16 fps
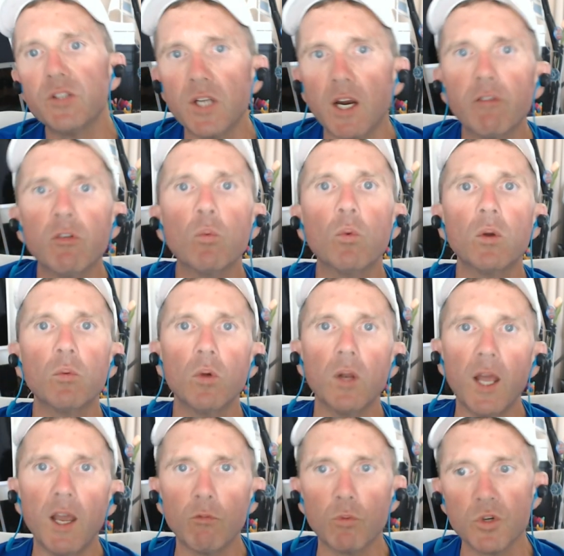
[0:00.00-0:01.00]
everyone will
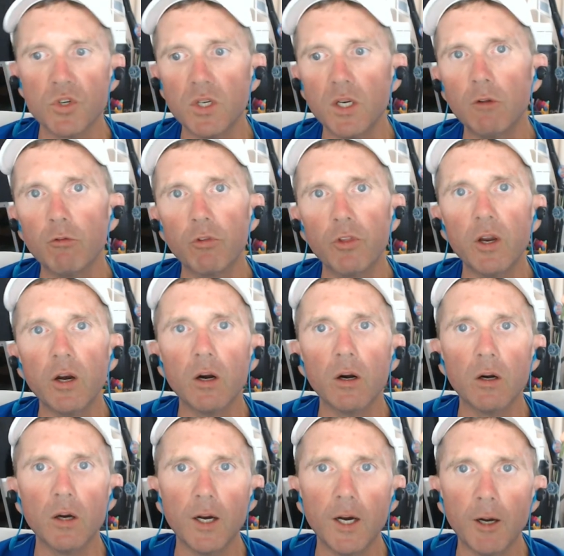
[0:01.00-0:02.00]
have received
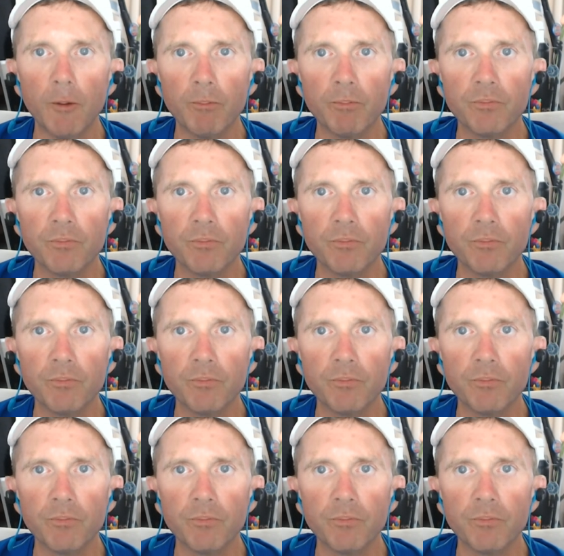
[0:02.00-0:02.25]
their